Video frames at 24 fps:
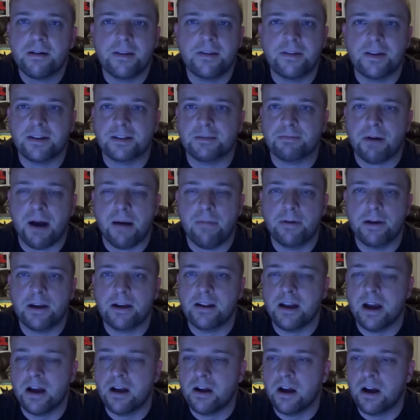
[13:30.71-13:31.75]
there's
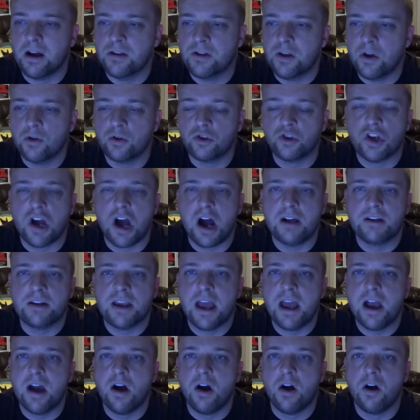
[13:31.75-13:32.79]
probably a no shot in
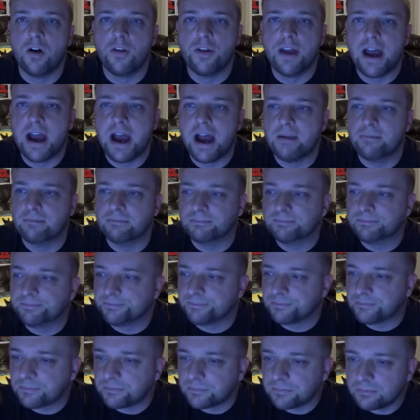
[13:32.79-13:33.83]
hell that,
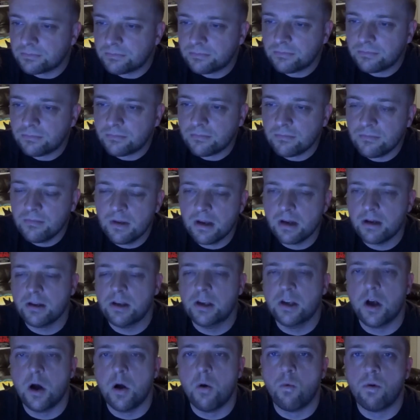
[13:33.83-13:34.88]

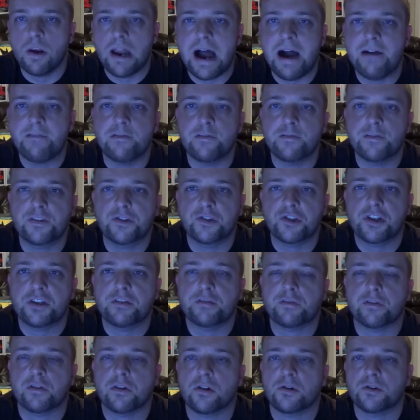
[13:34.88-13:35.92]
you know, what I've
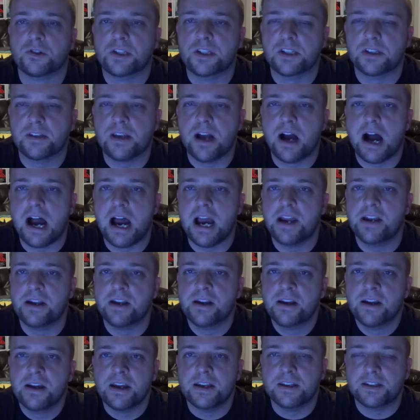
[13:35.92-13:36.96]
envisioned for season 9
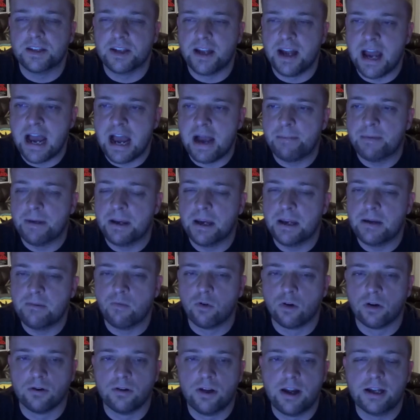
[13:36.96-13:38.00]
is going to happen.
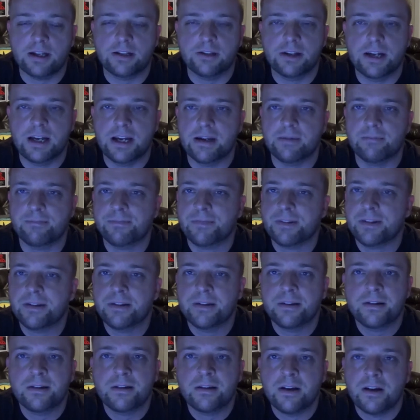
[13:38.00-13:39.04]
More than likely,
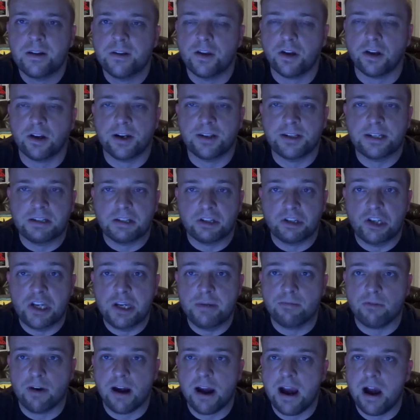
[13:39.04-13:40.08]
they're going to take the
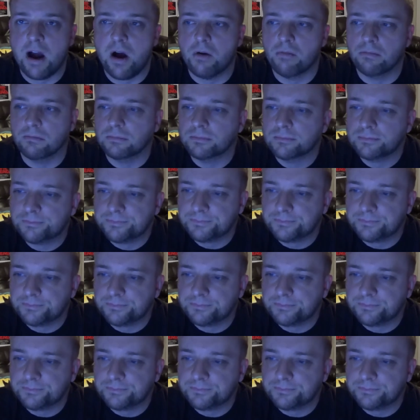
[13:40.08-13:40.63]
cheap route.